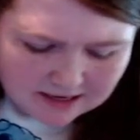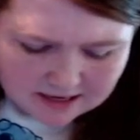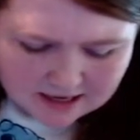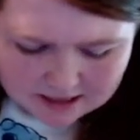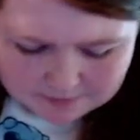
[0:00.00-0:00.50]

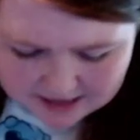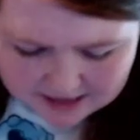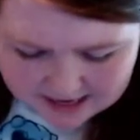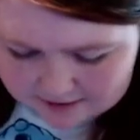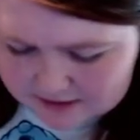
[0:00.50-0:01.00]
Um, I
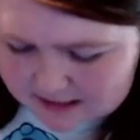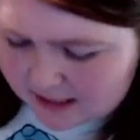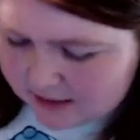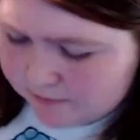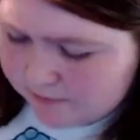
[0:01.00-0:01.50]
have
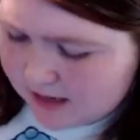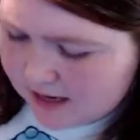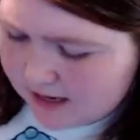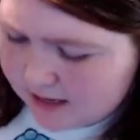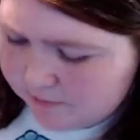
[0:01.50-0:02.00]
some
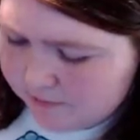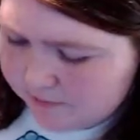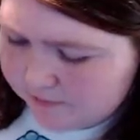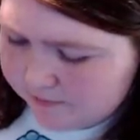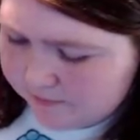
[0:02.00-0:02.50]

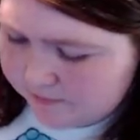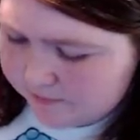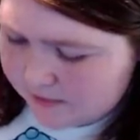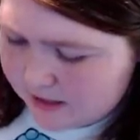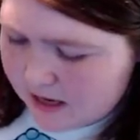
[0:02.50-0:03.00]
um,
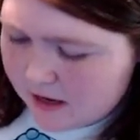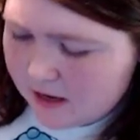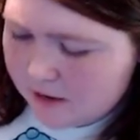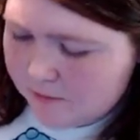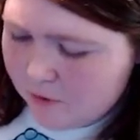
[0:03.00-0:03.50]

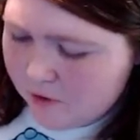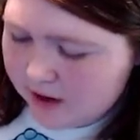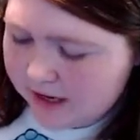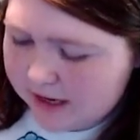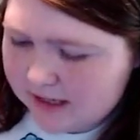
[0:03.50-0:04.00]

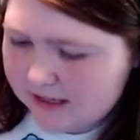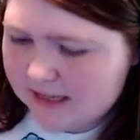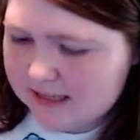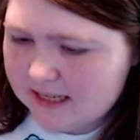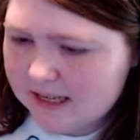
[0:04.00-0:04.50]
more,
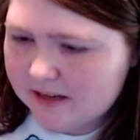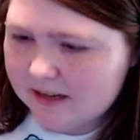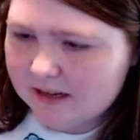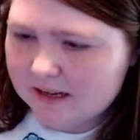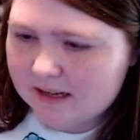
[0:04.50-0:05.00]
it's
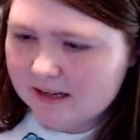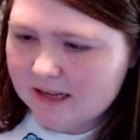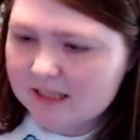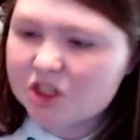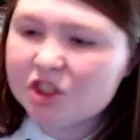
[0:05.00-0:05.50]
either...
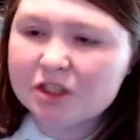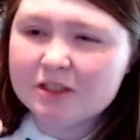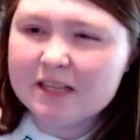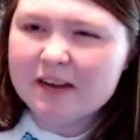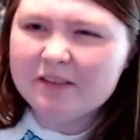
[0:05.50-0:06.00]
It's sh
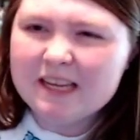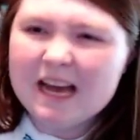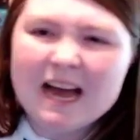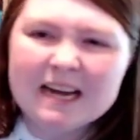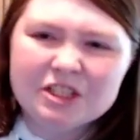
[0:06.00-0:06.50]
definitely
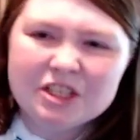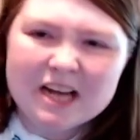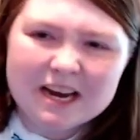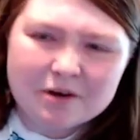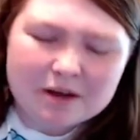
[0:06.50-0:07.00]

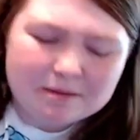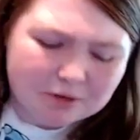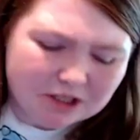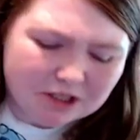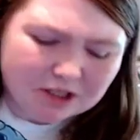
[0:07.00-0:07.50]
eyeshadow, I'm
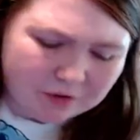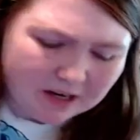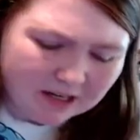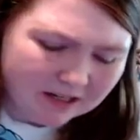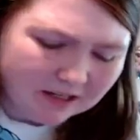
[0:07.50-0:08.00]
pretty
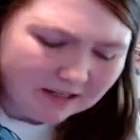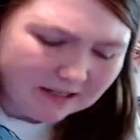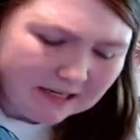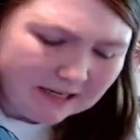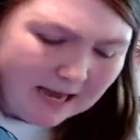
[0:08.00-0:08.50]
sure.
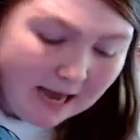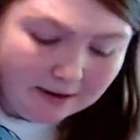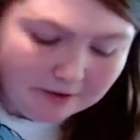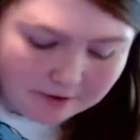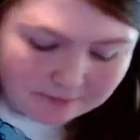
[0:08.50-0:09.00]

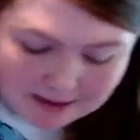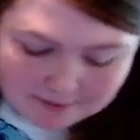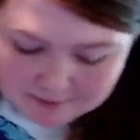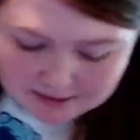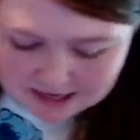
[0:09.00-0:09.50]
I don't know,
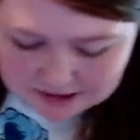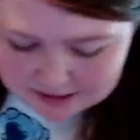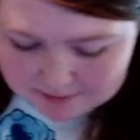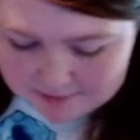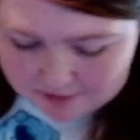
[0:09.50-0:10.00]
maybe blush.
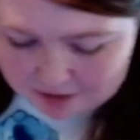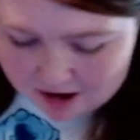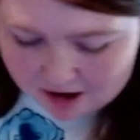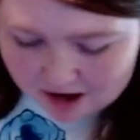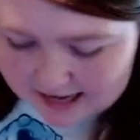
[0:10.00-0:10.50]
I may be wrong.